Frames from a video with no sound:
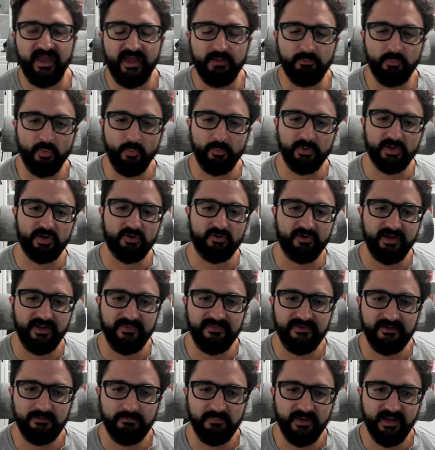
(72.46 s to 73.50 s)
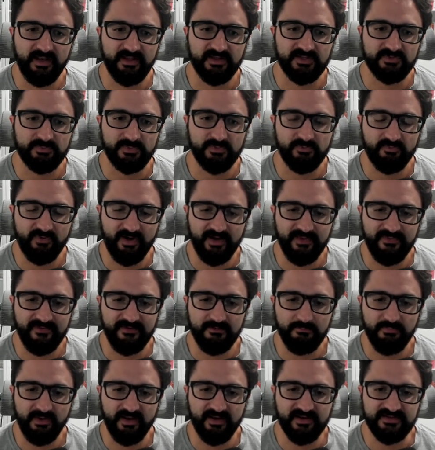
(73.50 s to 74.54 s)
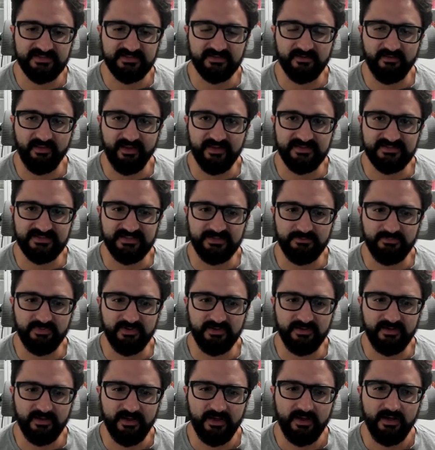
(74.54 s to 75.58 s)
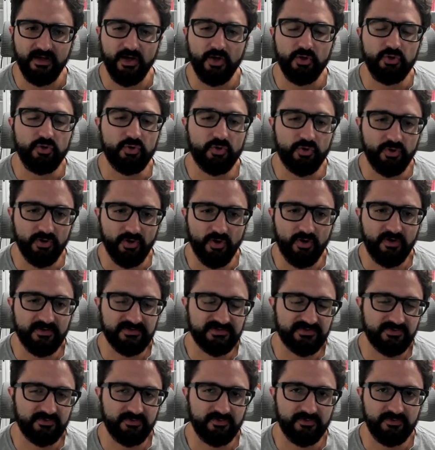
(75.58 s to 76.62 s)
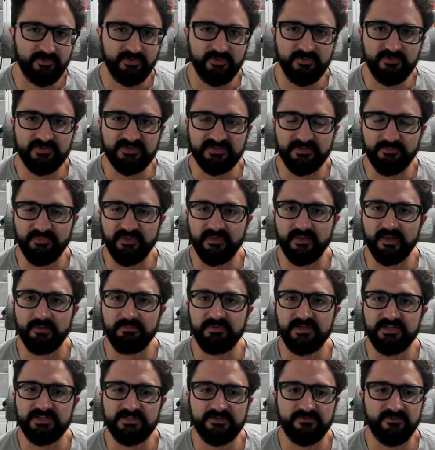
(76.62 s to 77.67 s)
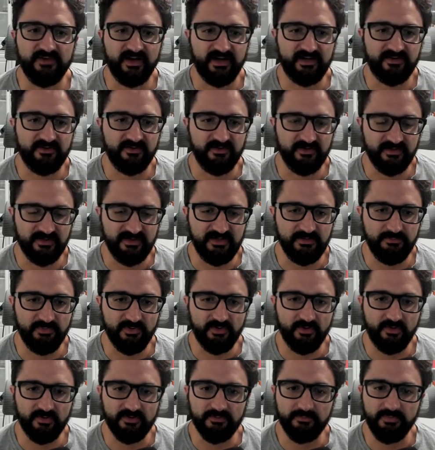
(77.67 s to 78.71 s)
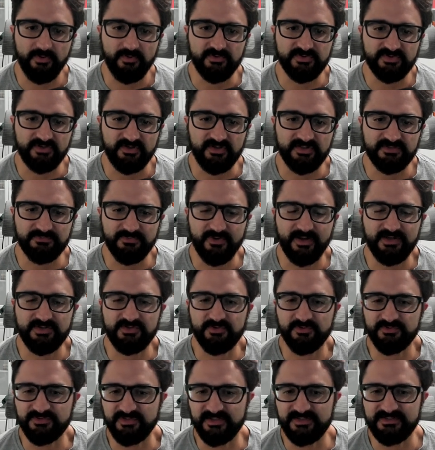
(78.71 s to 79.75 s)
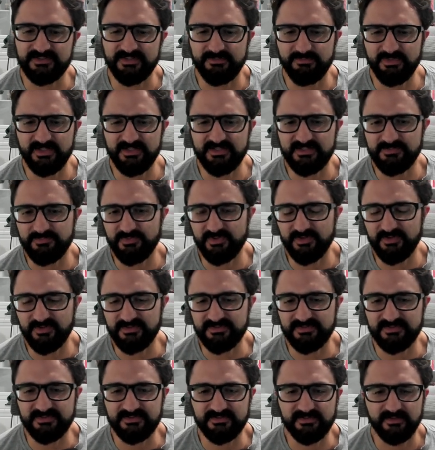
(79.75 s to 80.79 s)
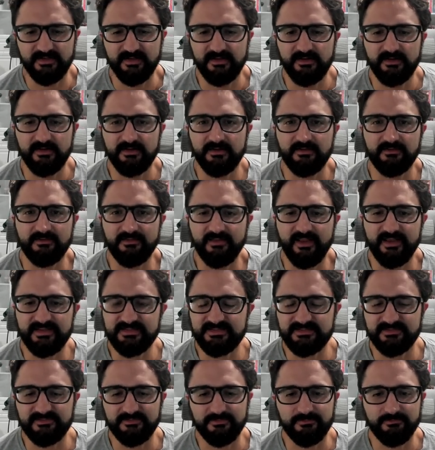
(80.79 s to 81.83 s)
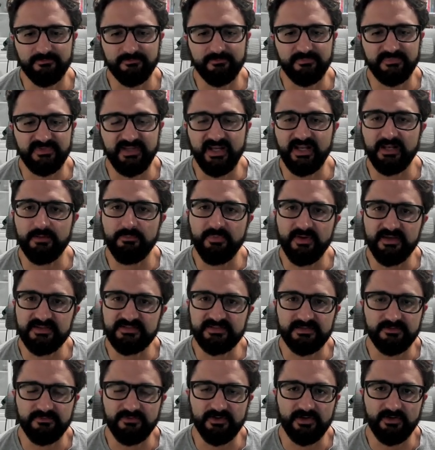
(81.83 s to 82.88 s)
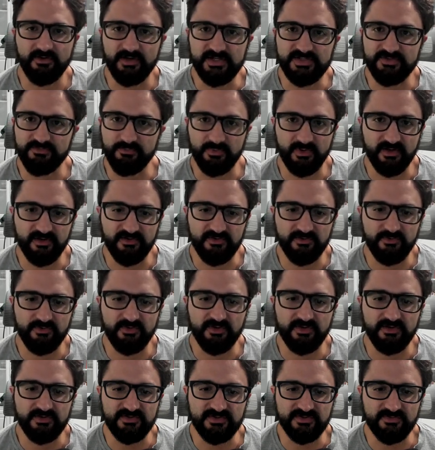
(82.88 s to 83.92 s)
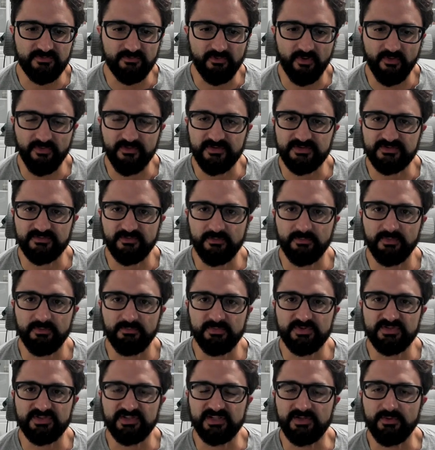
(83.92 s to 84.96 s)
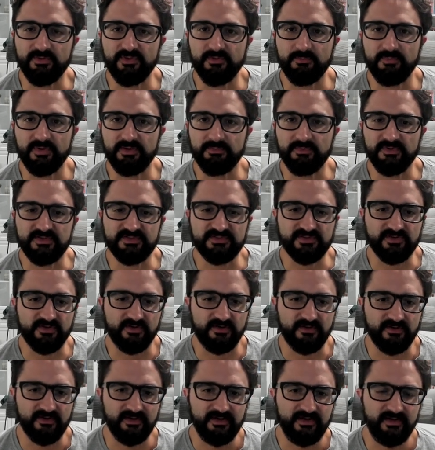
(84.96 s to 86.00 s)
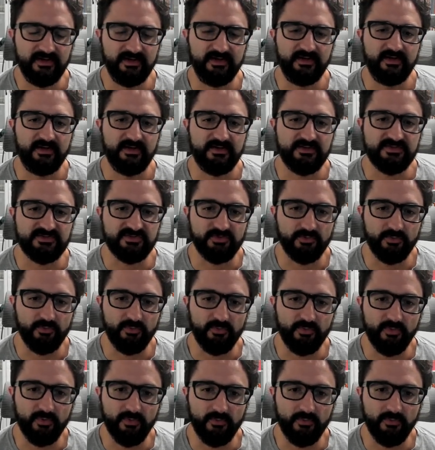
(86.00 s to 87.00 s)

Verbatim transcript: And when we create the embeddings, we write the embeddings to LanceDB. You could also use something like pgvector and keep it all in Postgres, but I chose LanceDB just because it's less database configuration for me to do. You can just run this from your machine with a pip install. So